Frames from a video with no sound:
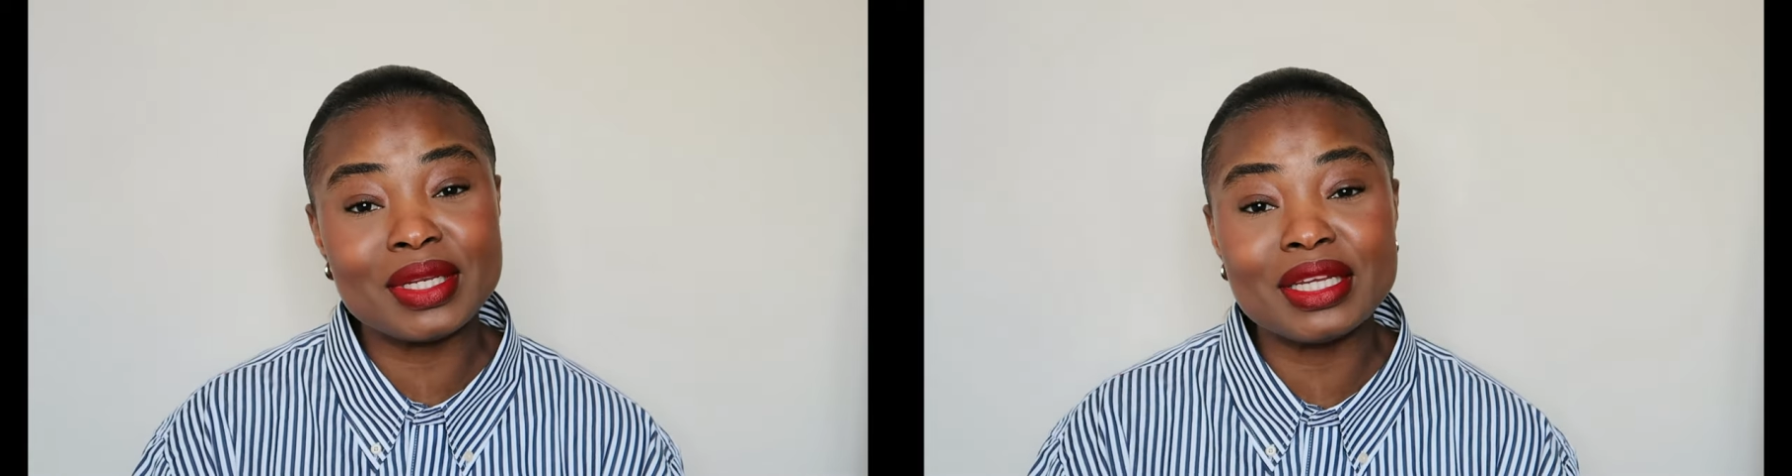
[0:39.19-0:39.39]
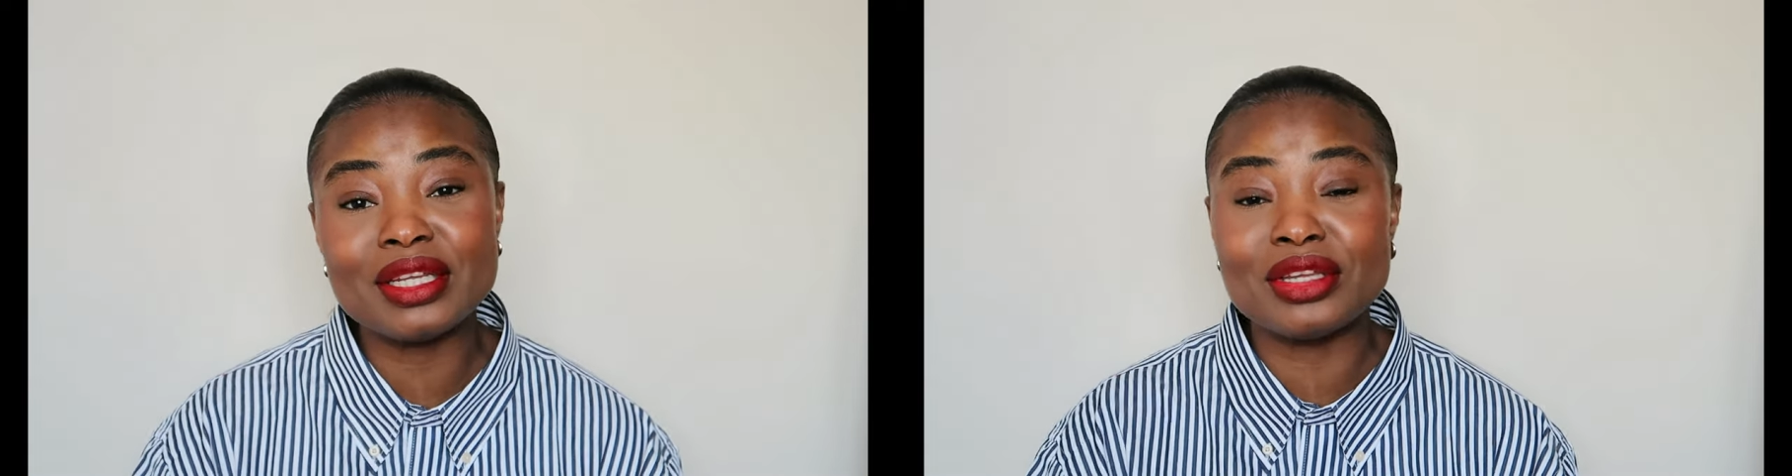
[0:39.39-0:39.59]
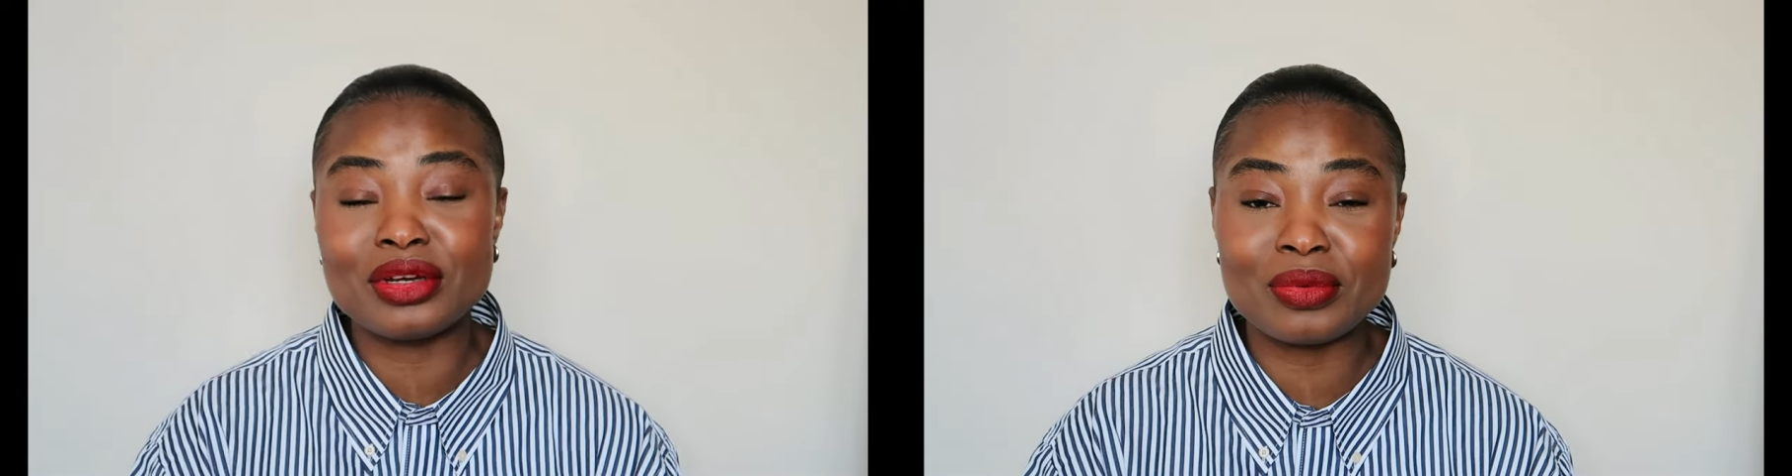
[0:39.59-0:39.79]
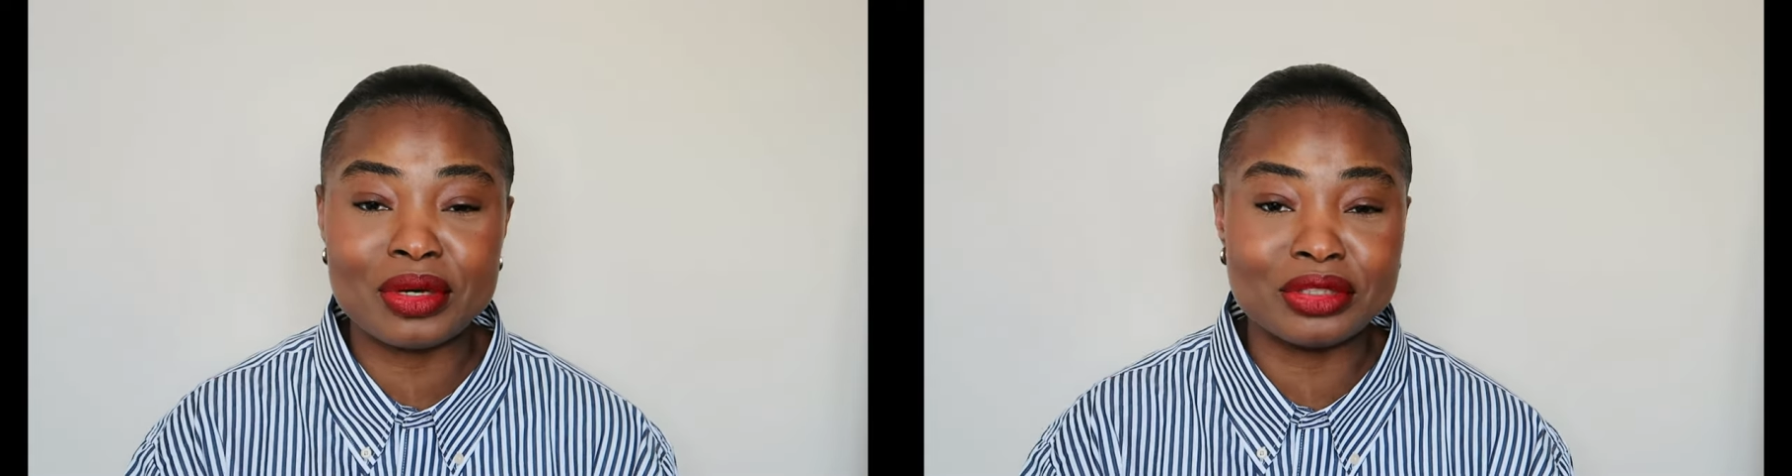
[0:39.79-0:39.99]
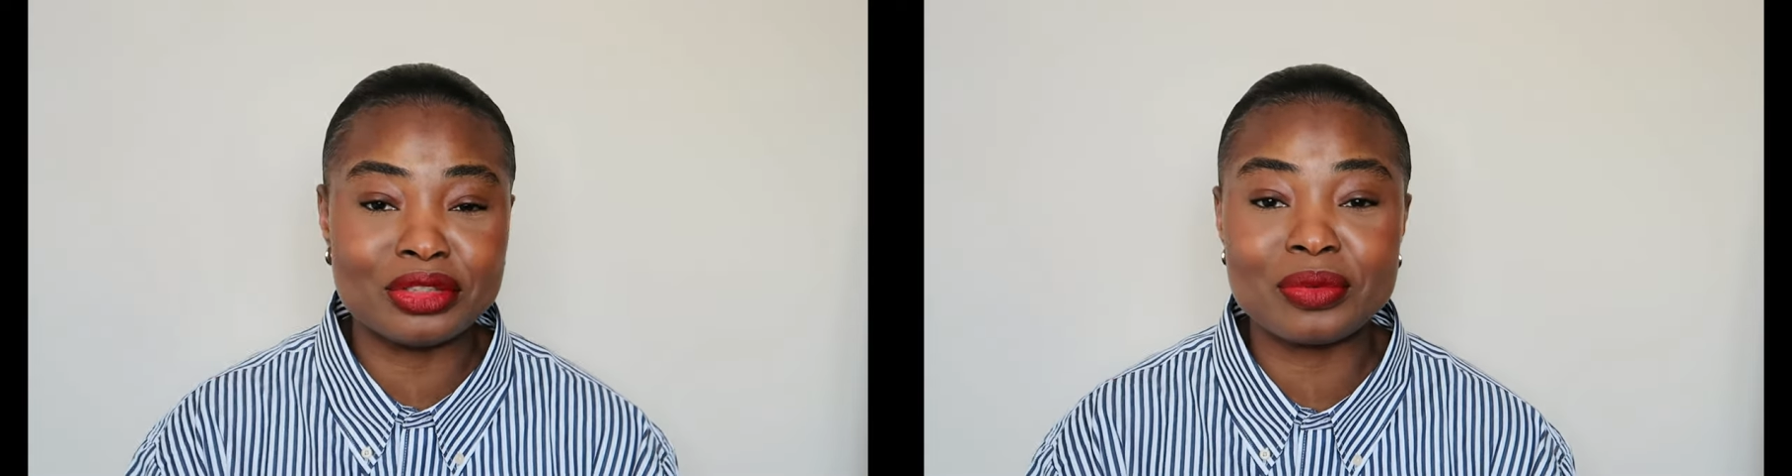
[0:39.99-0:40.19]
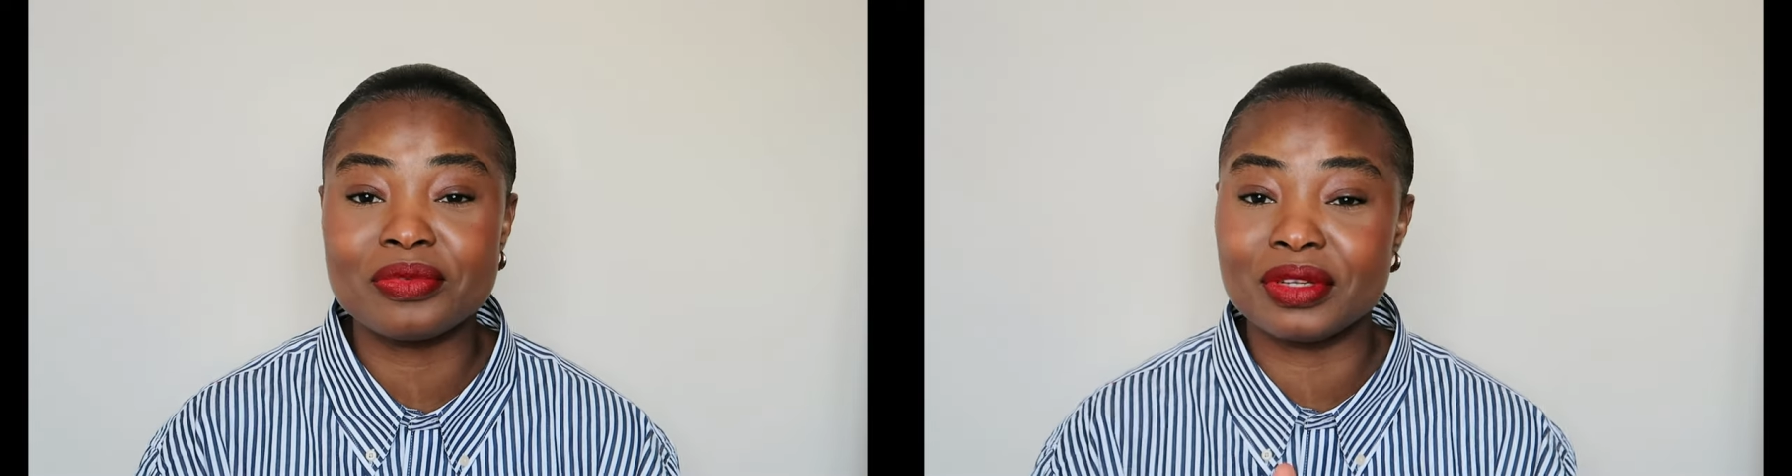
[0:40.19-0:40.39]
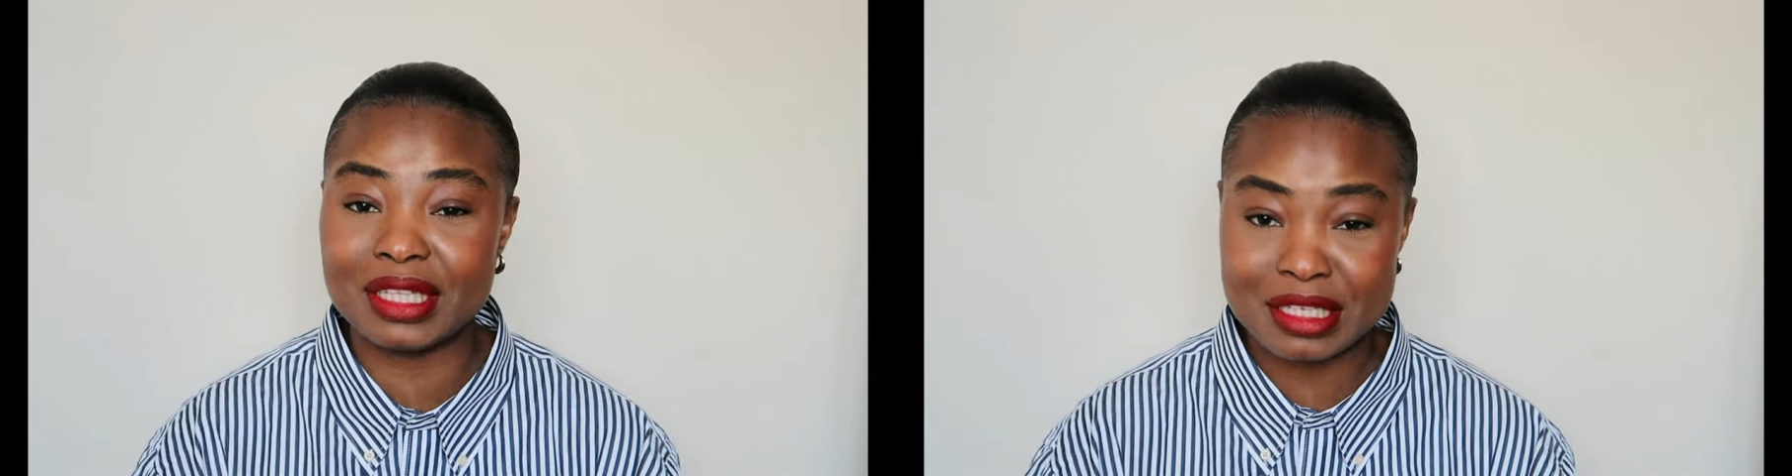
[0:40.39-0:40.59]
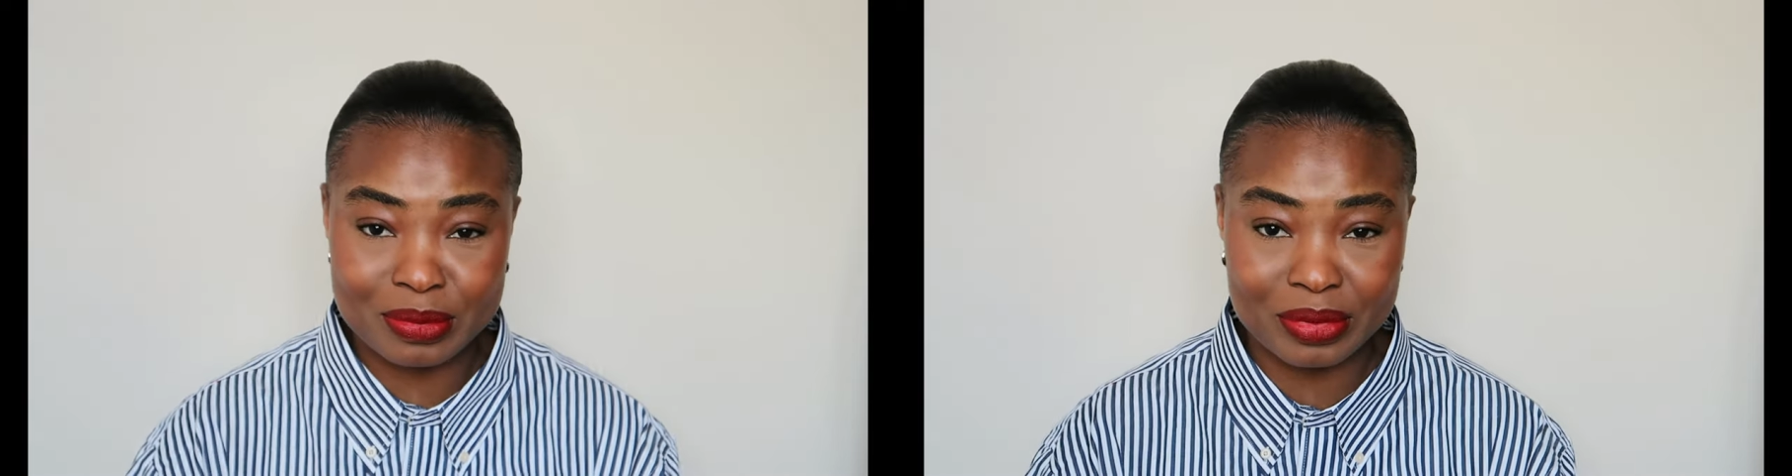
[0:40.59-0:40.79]
need in your wardrobe for
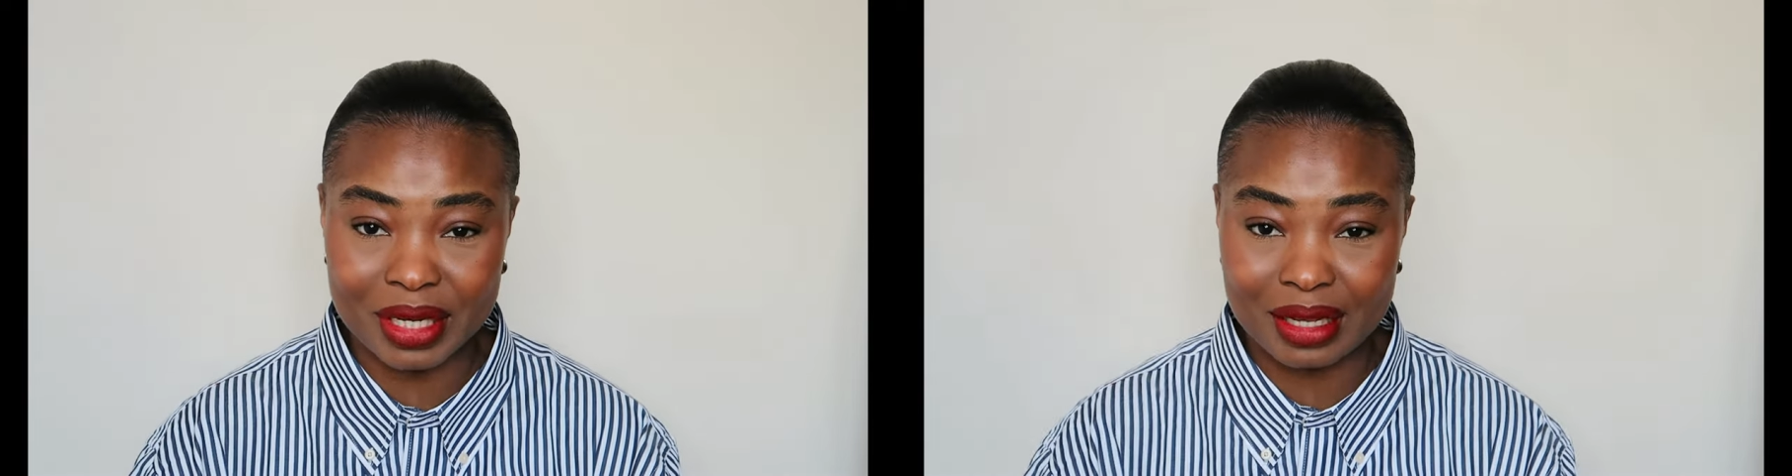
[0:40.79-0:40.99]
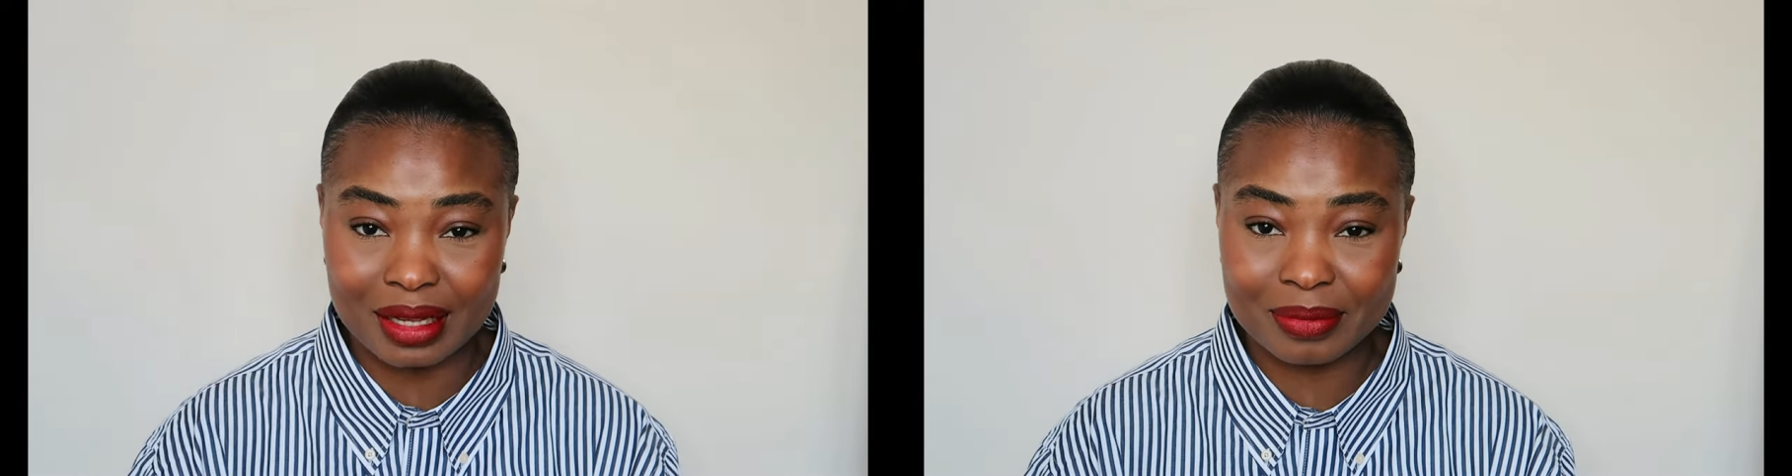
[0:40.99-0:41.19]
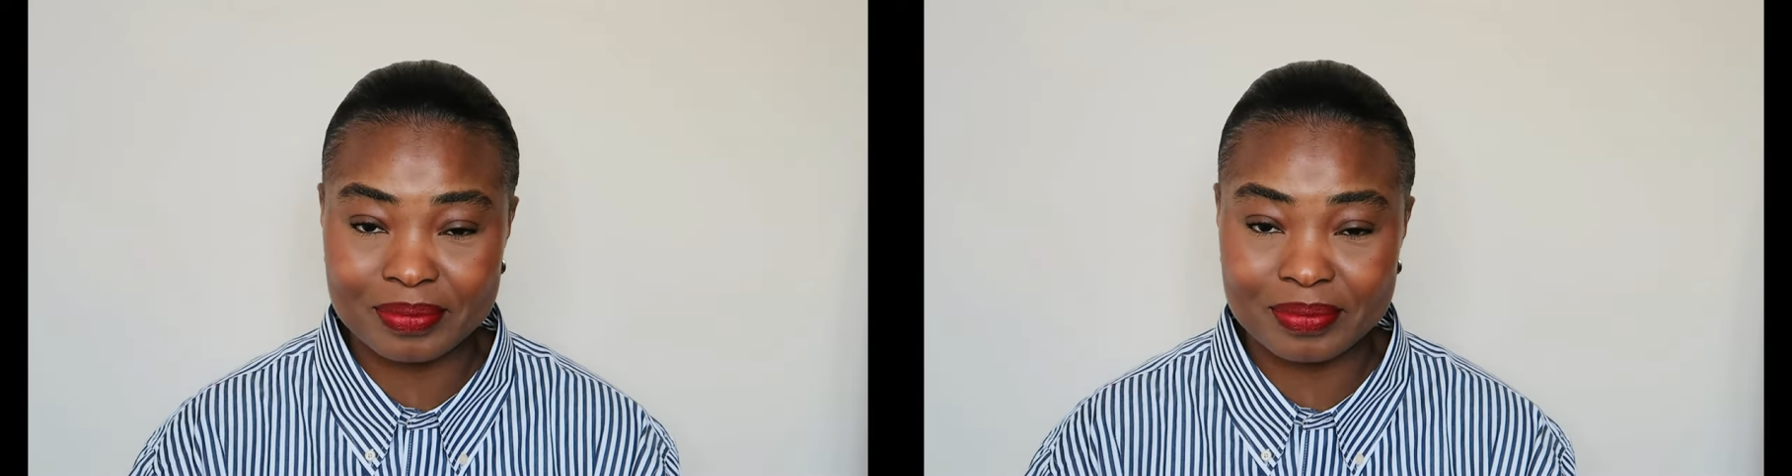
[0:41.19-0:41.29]
this spring